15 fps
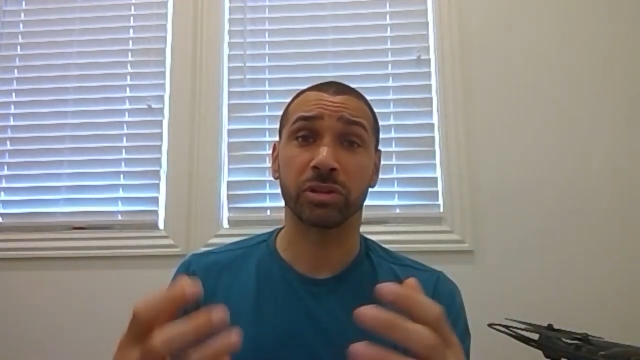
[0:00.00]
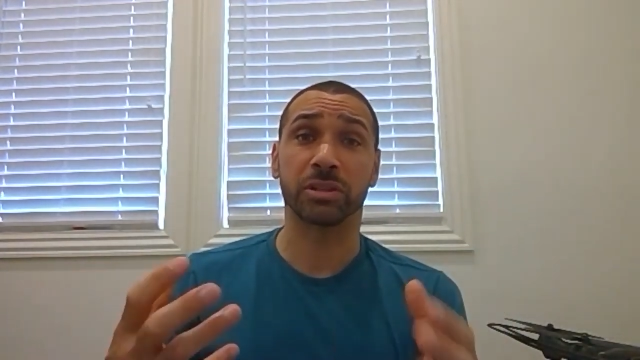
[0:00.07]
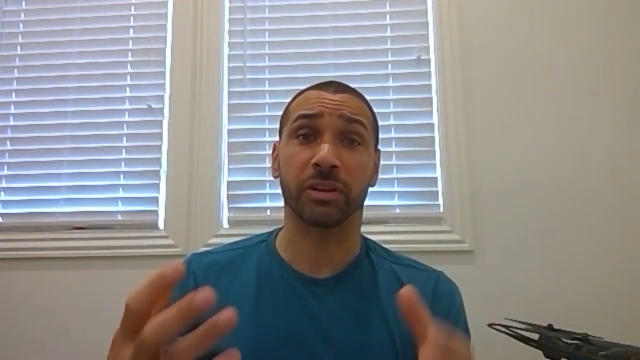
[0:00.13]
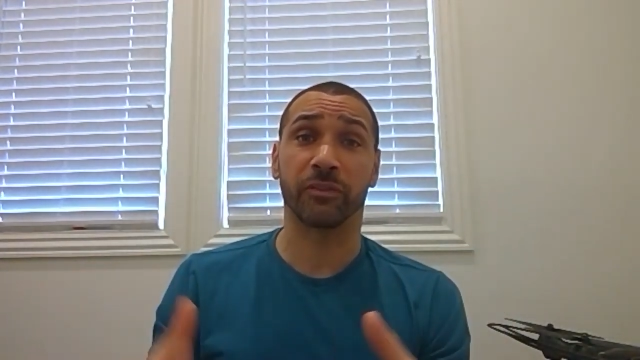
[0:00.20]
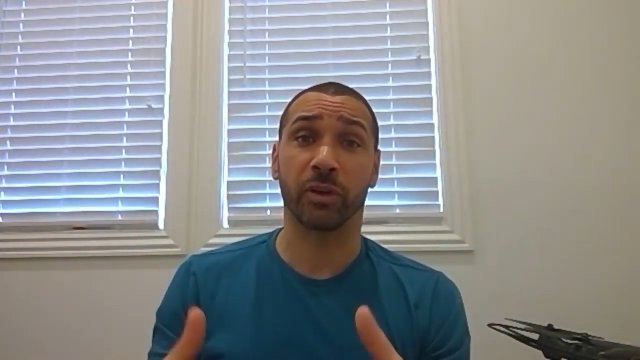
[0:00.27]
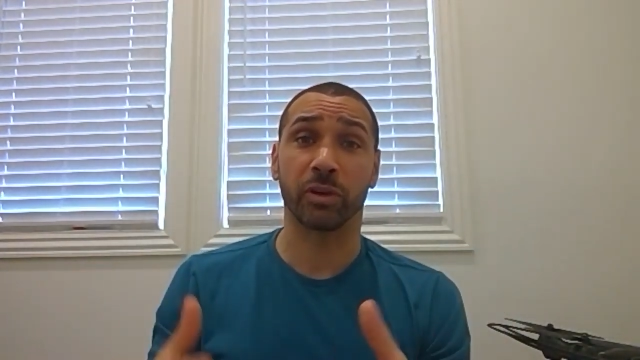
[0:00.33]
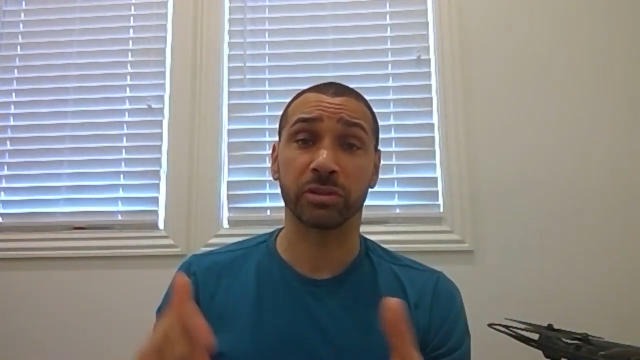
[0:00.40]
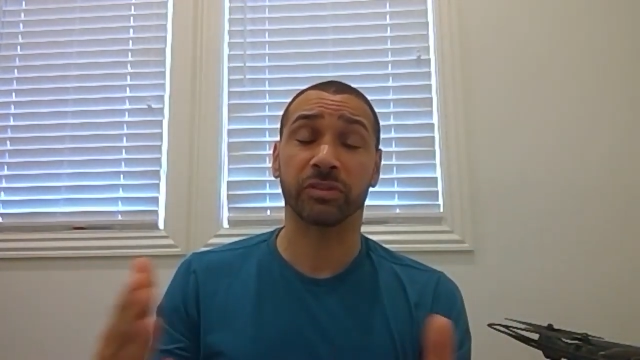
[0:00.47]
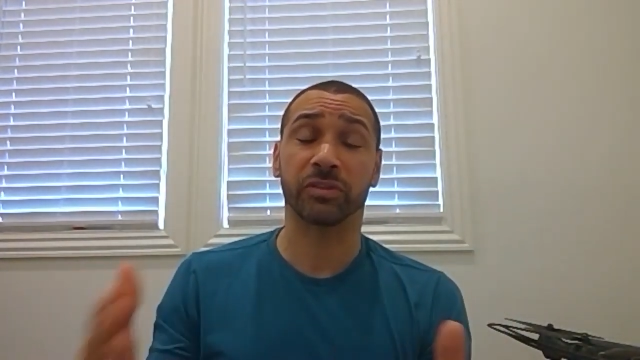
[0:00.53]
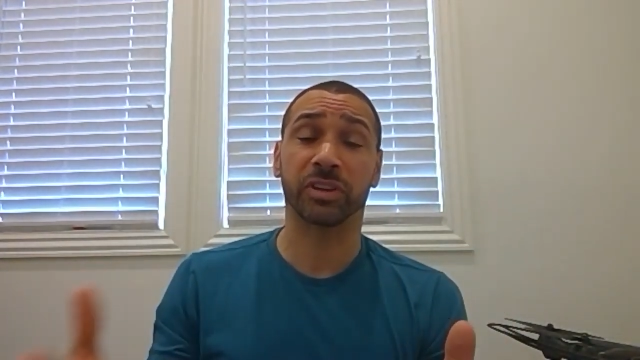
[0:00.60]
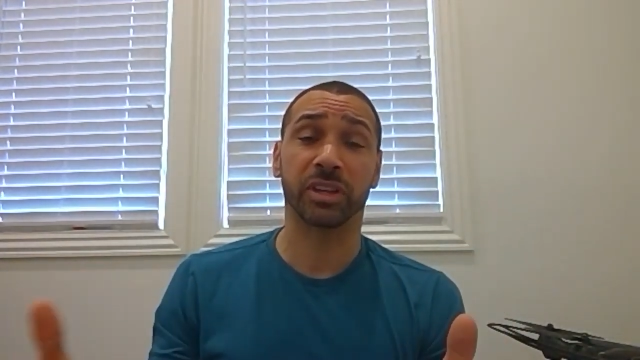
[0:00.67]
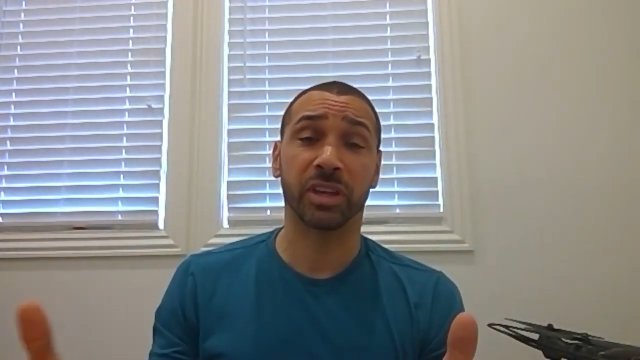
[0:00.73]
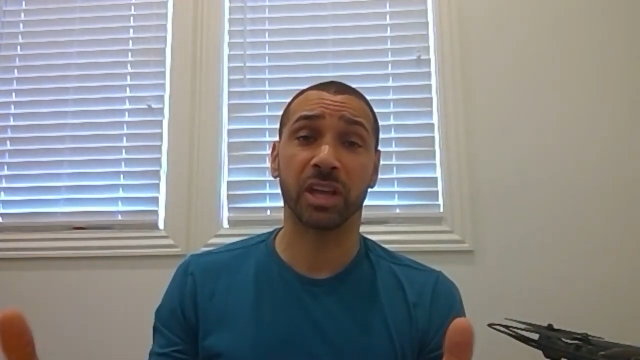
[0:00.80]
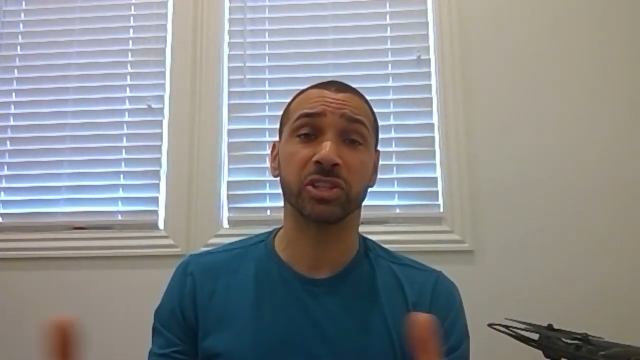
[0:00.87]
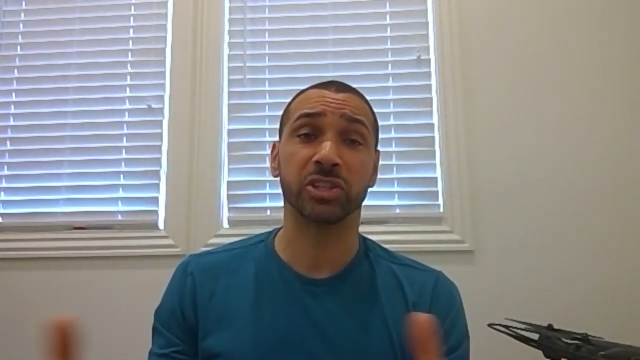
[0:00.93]

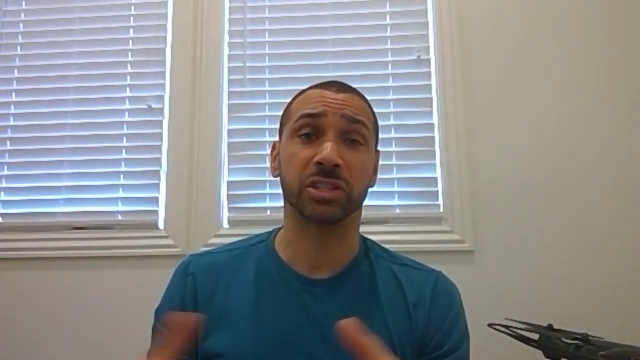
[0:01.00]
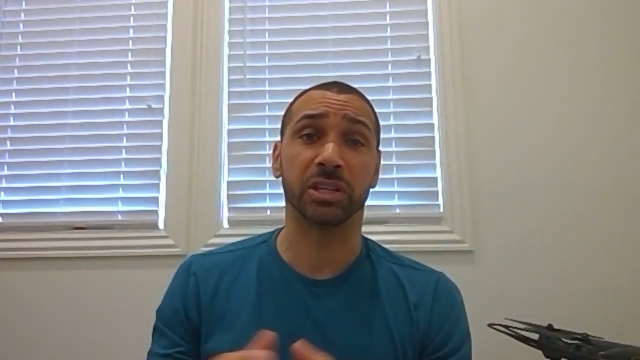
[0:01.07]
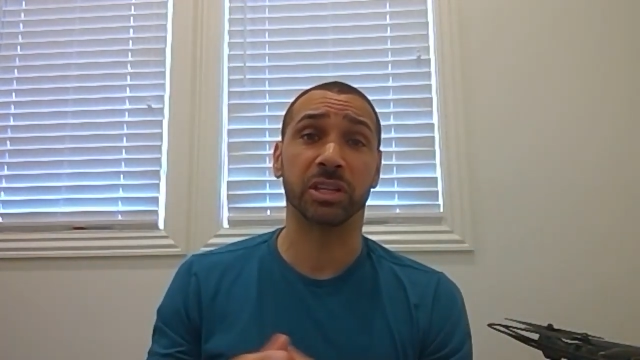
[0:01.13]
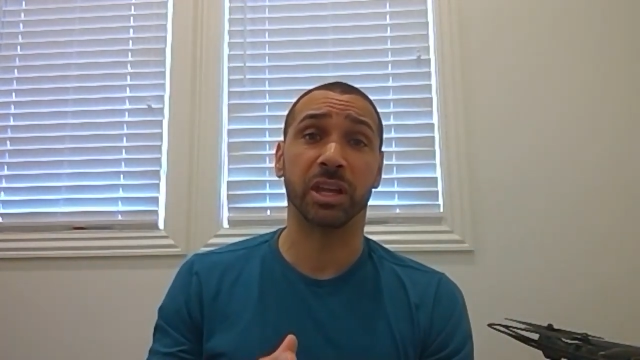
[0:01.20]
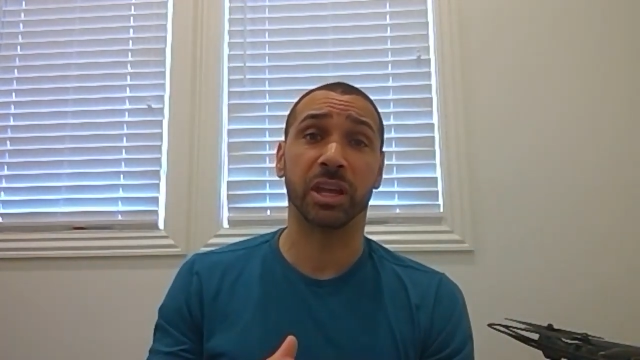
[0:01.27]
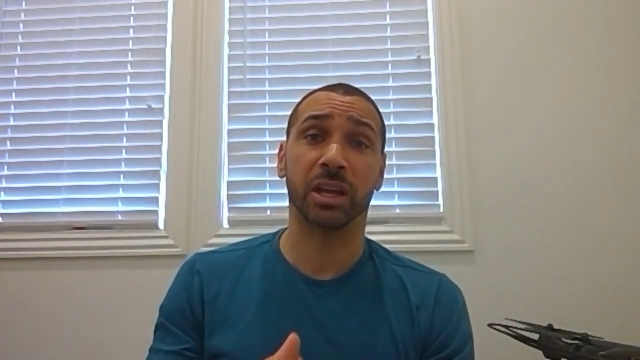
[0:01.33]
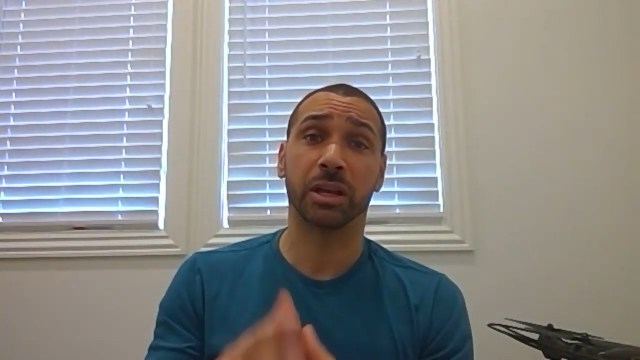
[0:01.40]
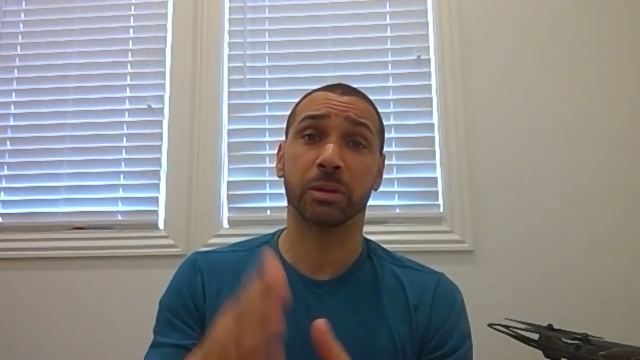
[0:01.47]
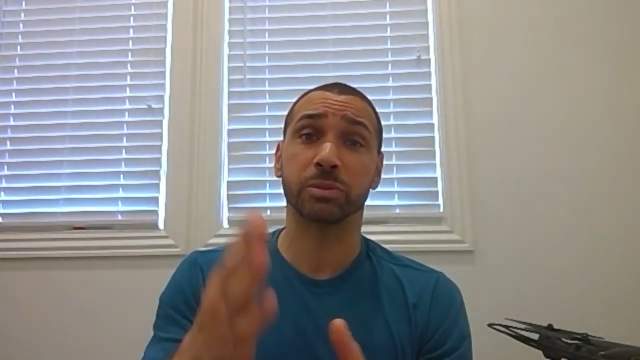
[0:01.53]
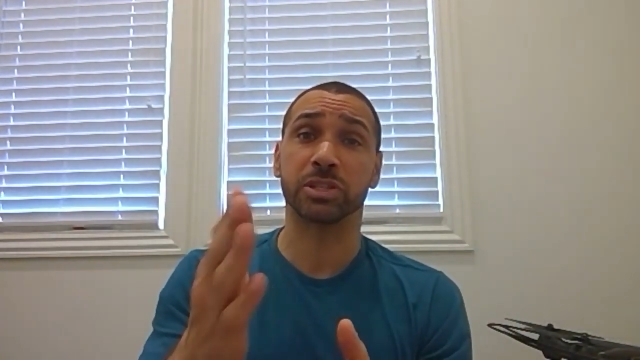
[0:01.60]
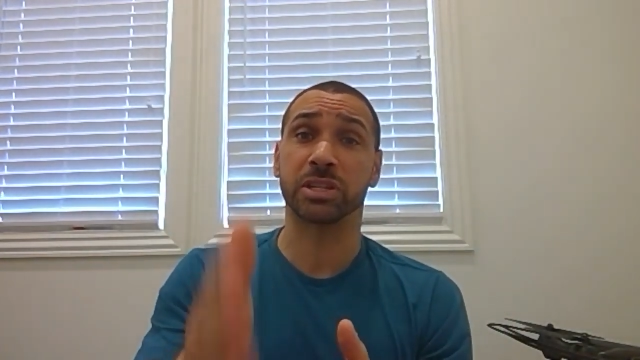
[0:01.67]
Diversification in incomes,